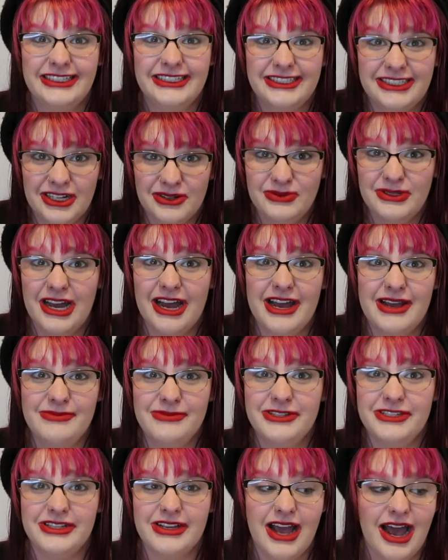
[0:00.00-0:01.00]

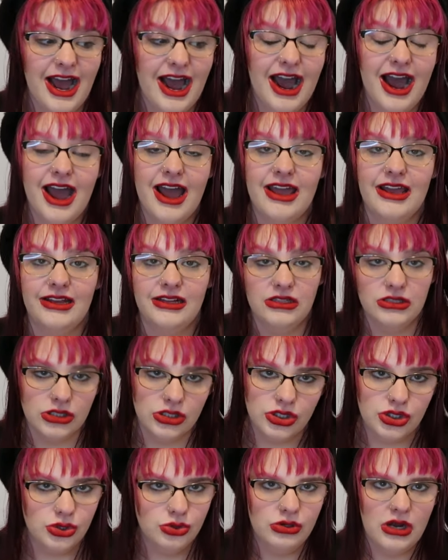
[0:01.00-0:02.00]
Sometimes I
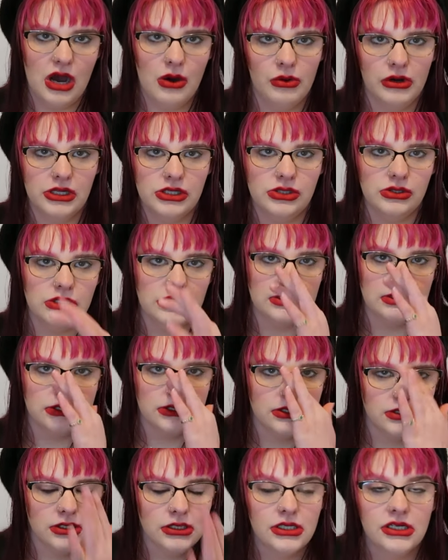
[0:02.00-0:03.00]
do not want to do
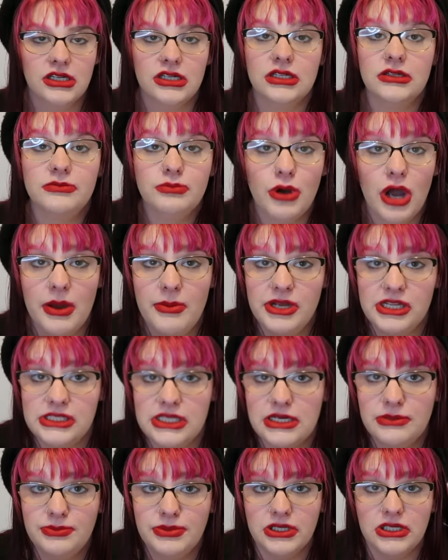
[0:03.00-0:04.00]
this. Prime
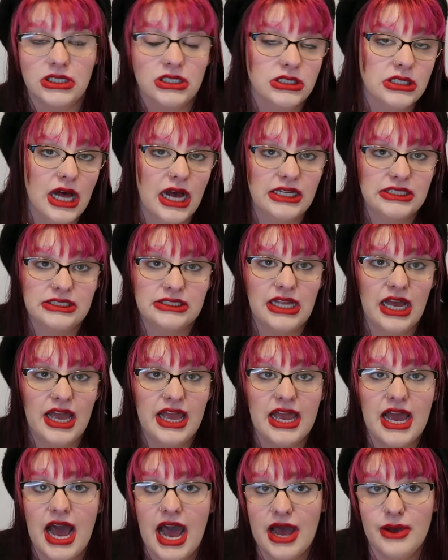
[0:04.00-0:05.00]
example, last
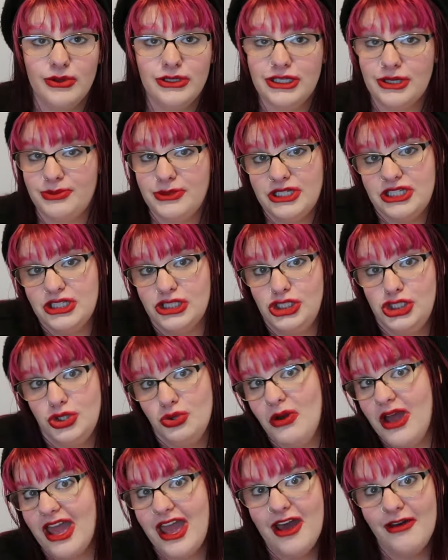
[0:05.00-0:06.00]
night I was up until
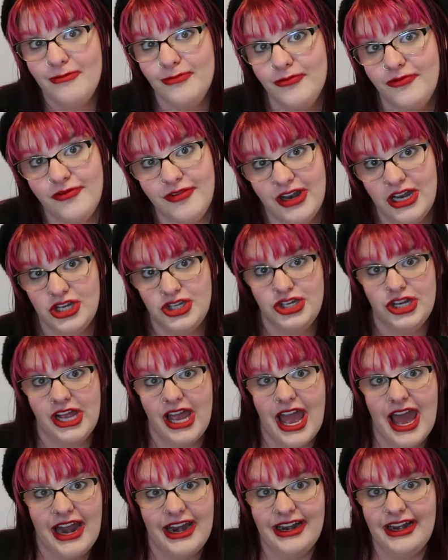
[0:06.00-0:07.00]
2 a.m.
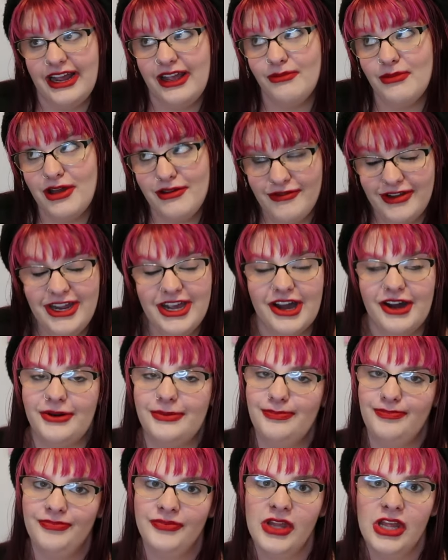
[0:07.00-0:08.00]
finishing editing my
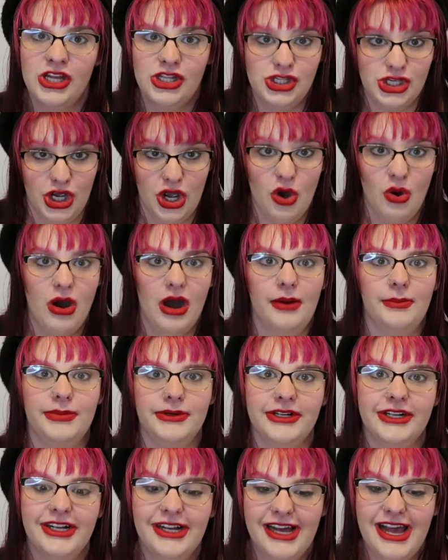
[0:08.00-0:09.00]
video to go
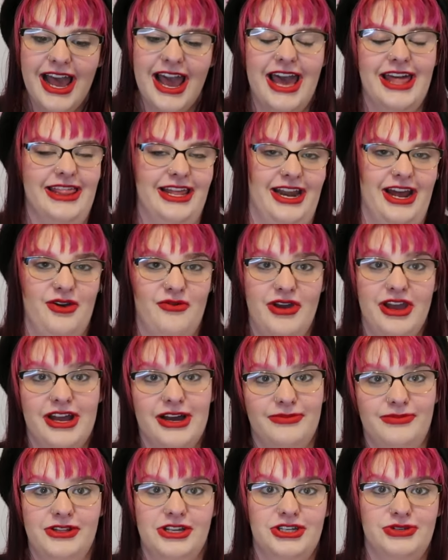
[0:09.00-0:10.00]
up. And then I
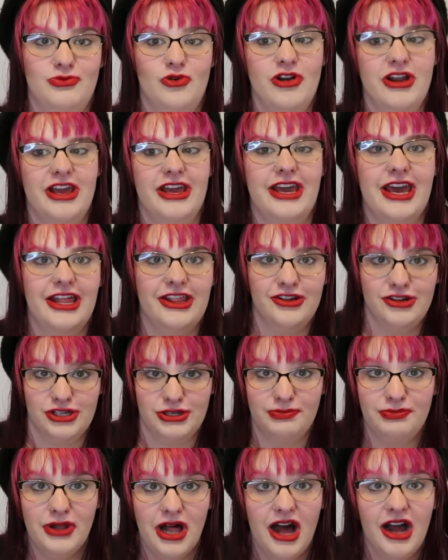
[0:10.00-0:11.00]
wake up this morning and
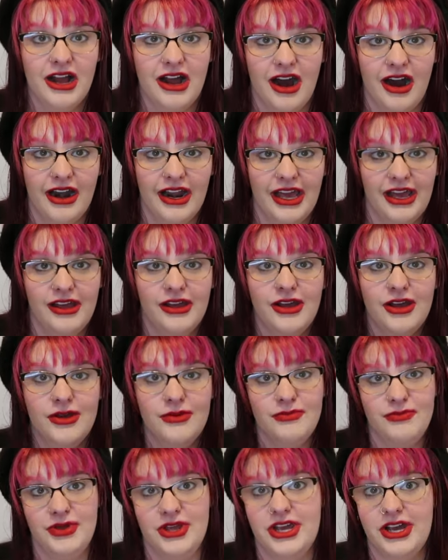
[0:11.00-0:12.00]
there's a block on it
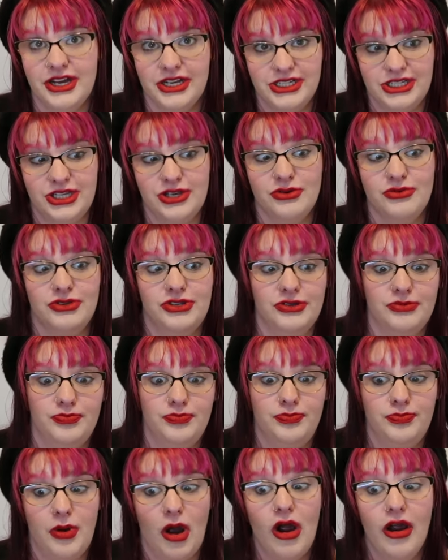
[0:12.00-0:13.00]
because there's a
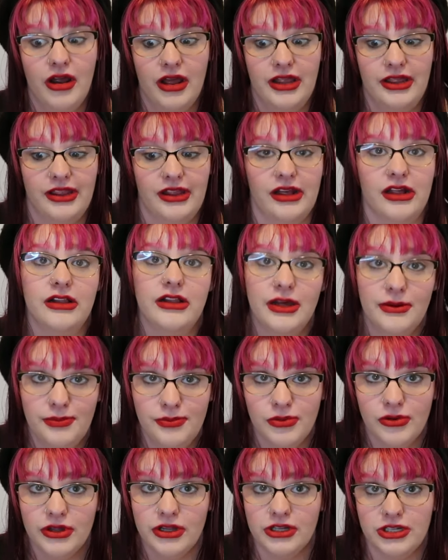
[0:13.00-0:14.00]
part in the
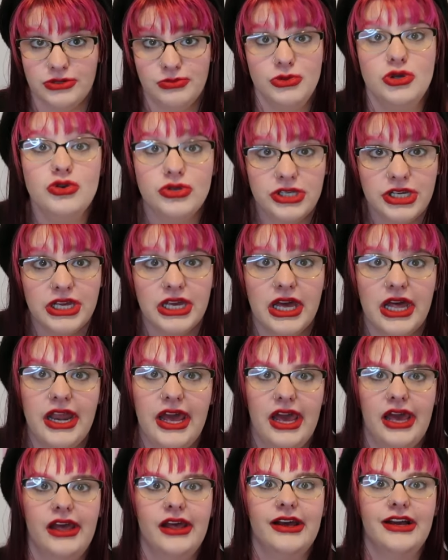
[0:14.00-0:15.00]
clip where there's music in
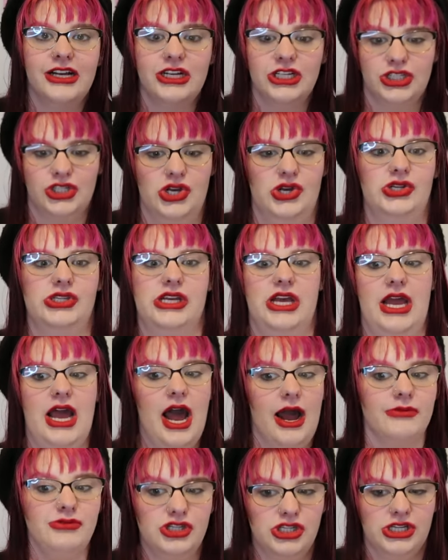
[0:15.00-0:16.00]
it. So I was
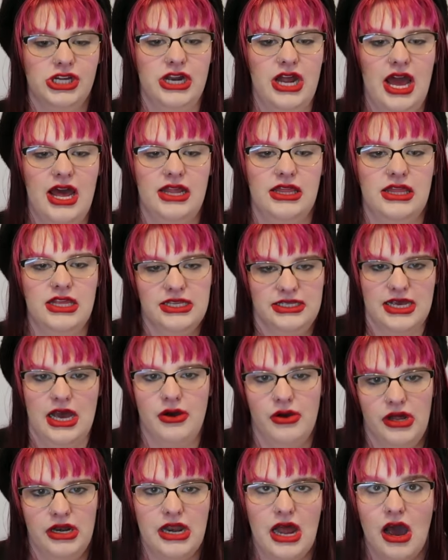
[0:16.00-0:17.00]
like, I'm just gonna edit this
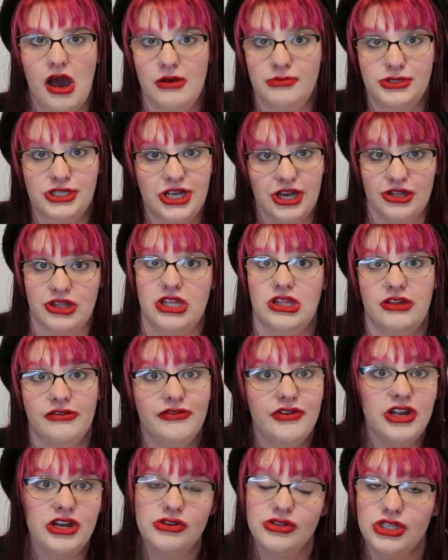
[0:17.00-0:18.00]
out, and now I'm scared that the
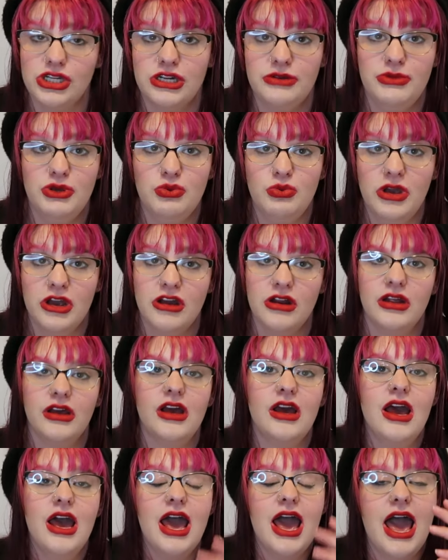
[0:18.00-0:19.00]
video is gonna be weird.
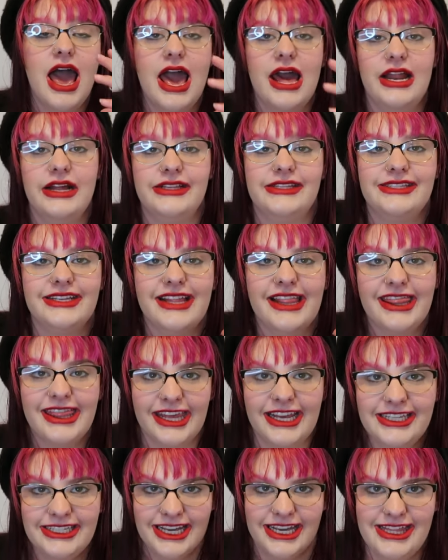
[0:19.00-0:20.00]
And it's
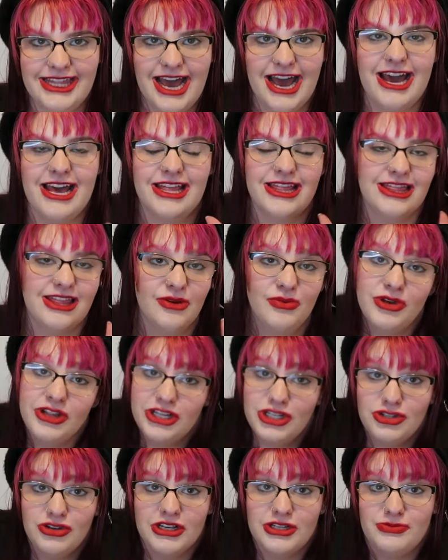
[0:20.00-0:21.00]
things like that that
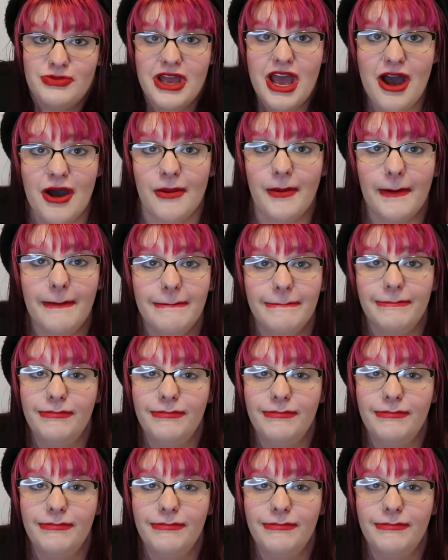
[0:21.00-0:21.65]
really stress me out.